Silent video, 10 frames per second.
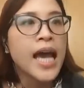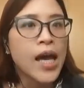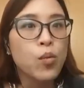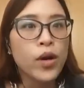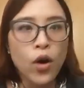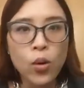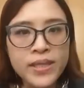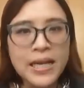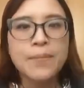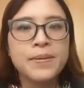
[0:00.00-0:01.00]
And what
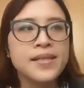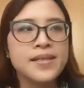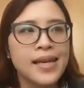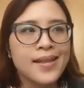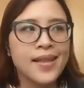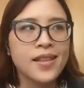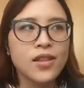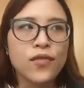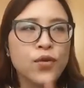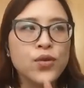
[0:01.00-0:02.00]
always happens is that
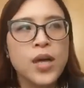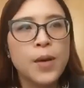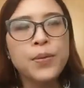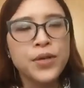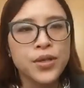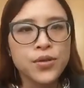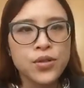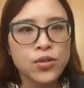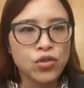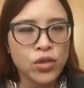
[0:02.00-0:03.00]
the first couple of
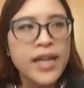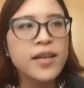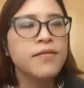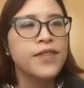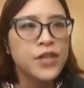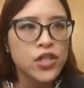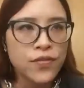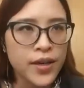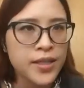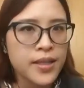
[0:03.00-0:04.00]
years, they're getting
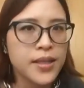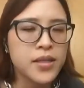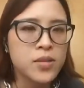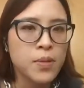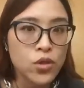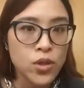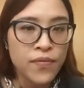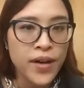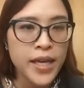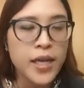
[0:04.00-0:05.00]
foundation funding, they're getting
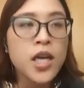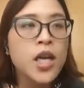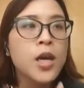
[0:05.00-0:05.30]
sponsorship funding,